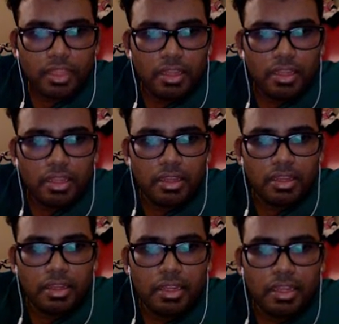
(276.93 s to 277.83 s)

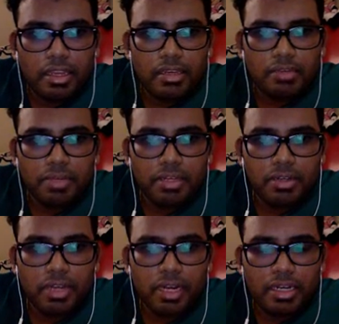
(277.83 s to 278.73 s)
and we need to
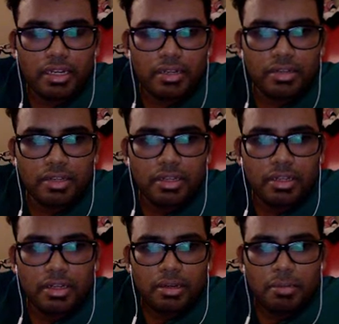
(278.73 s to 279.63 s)
add a
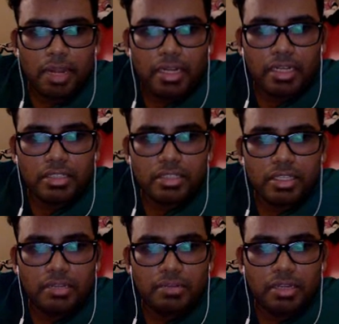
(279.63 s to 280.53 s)
package
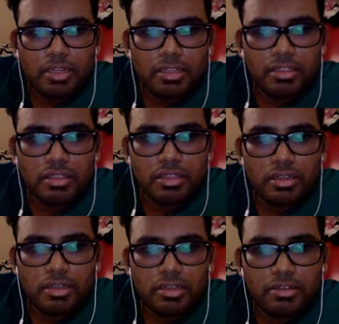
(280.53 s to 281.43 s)
name and
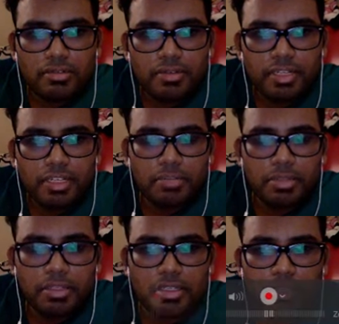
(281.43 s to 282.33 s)
the
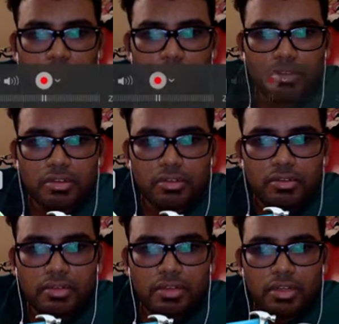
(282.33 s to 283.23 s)
fingerprint name. So
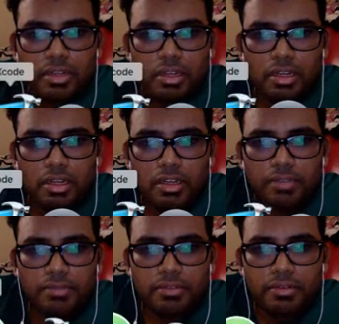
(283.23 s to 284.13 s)

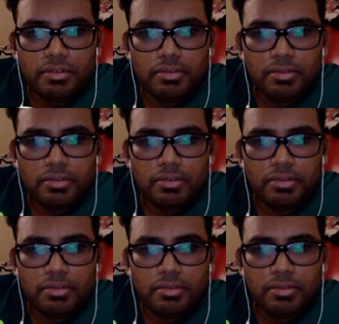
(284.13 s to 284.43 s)
if you